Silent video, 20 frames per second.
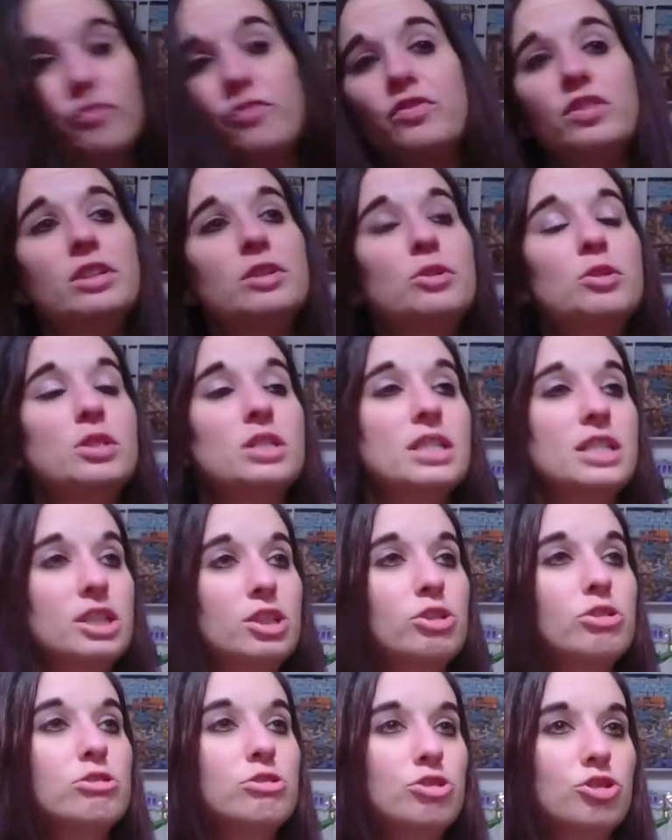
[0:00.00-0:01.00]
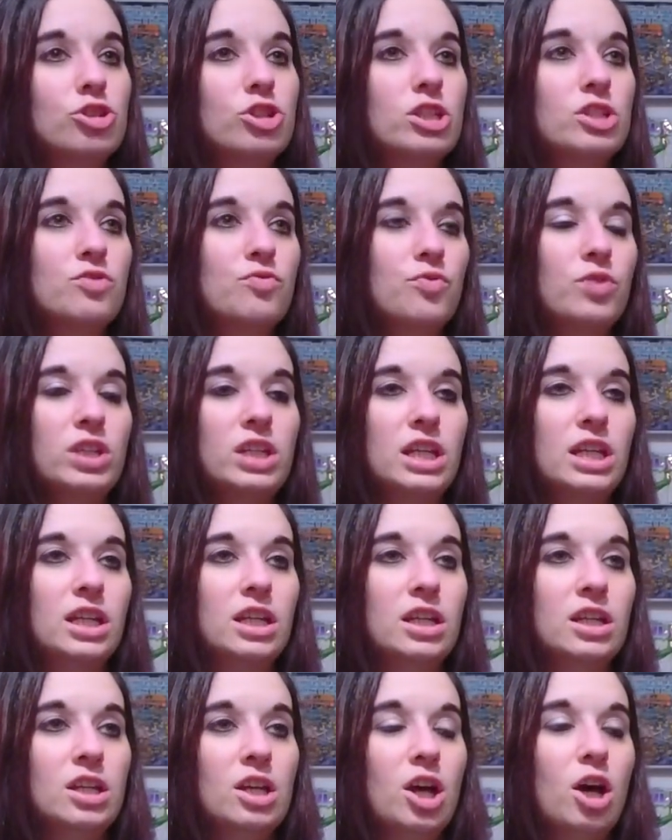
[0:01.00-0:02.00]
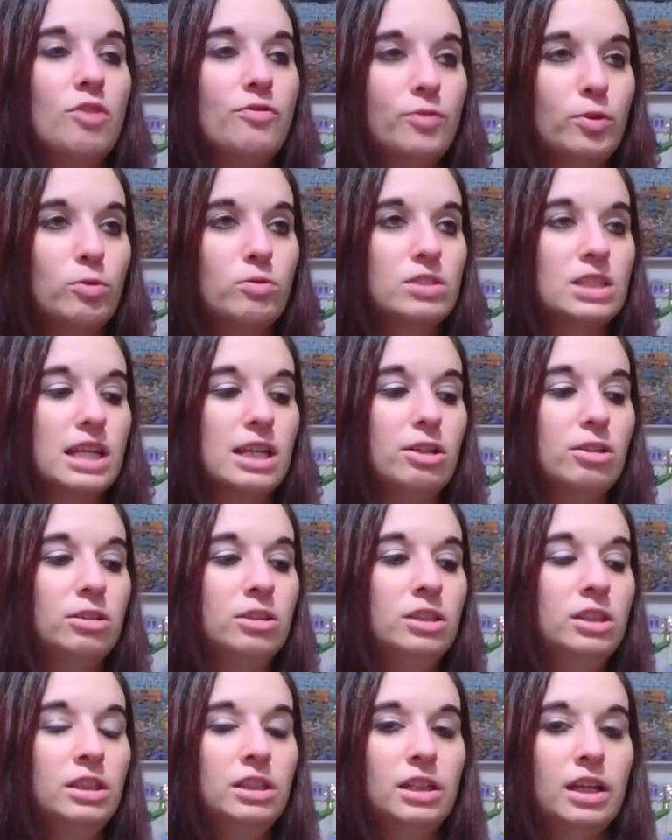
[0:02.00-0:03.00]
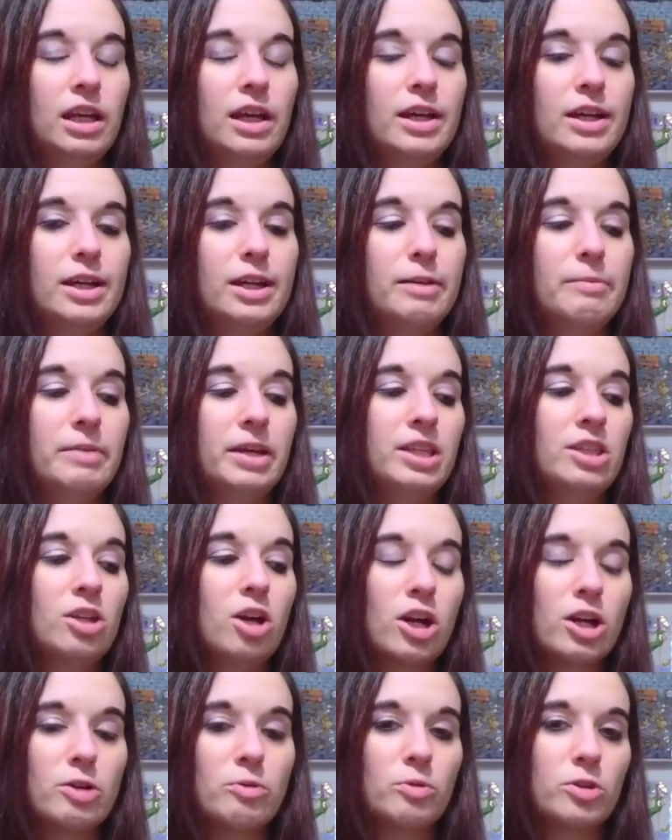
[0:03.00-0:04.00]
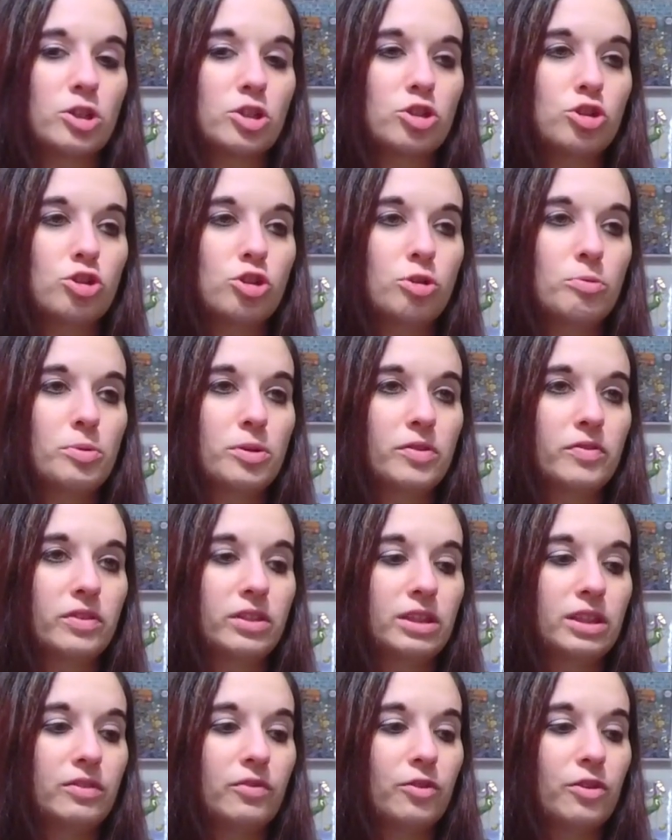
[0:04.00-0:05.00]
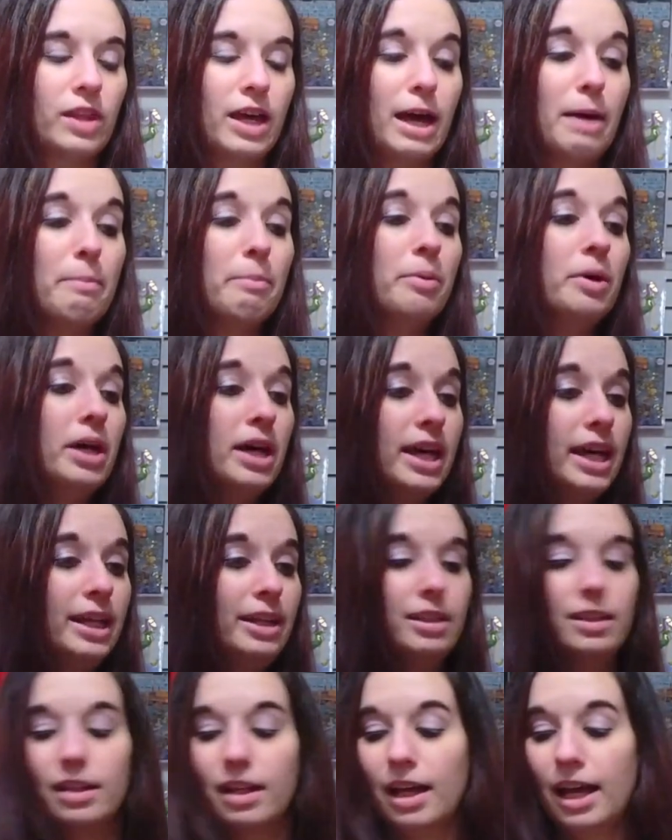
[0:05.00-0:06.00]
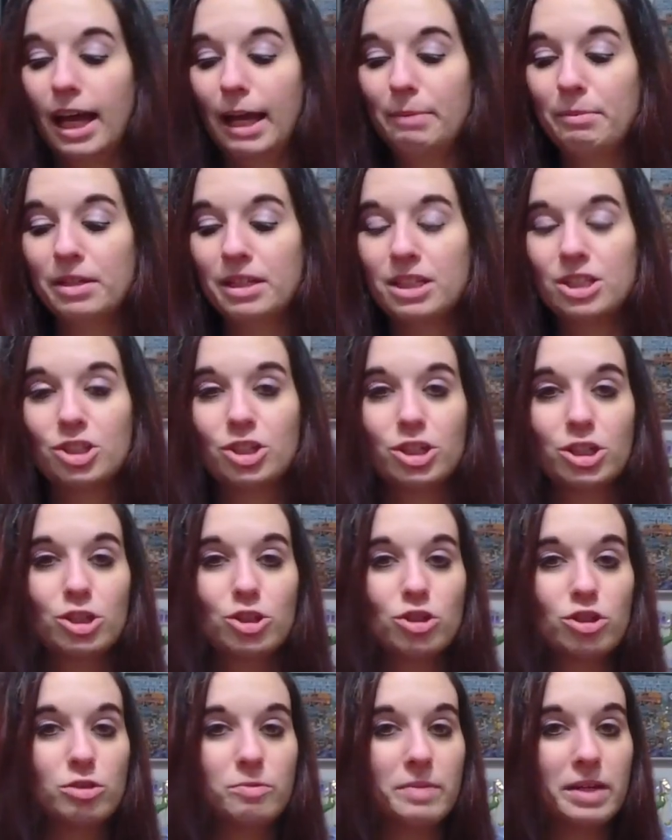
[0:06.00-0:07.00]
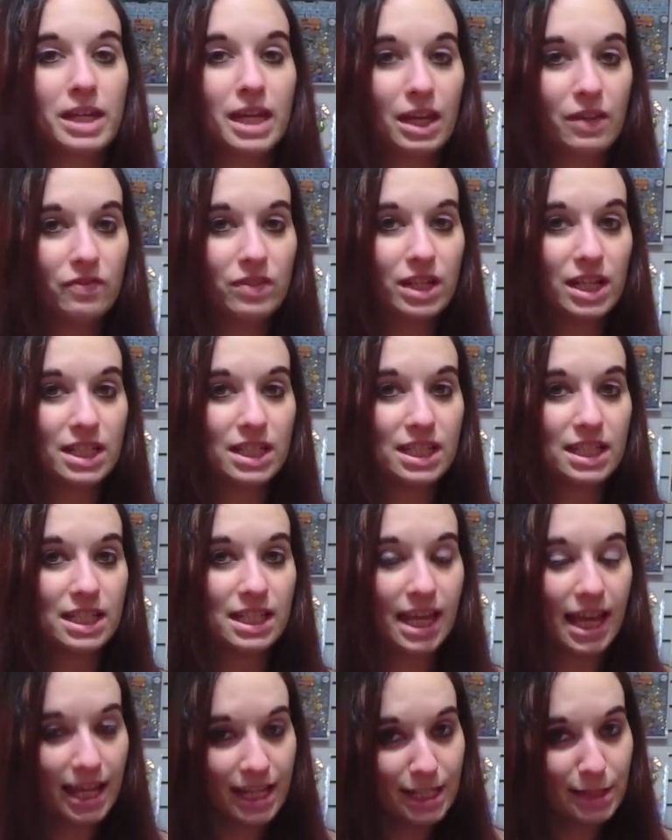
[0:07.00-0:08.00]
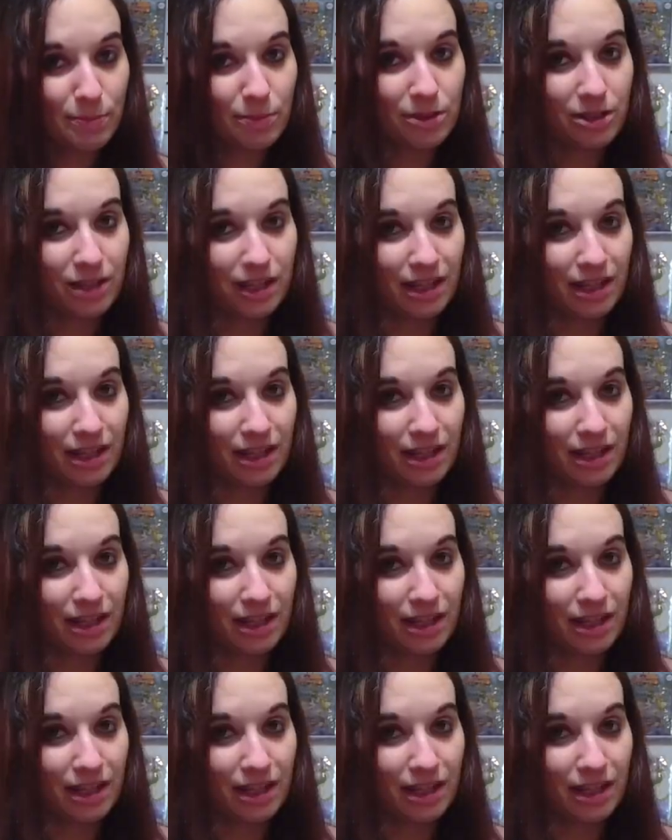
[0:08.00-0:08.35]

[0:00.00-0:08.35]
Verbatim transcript: Feels like you're just reading a folktale, and the art works so perfectly for that. But I'm going to turn to my Evanescence expert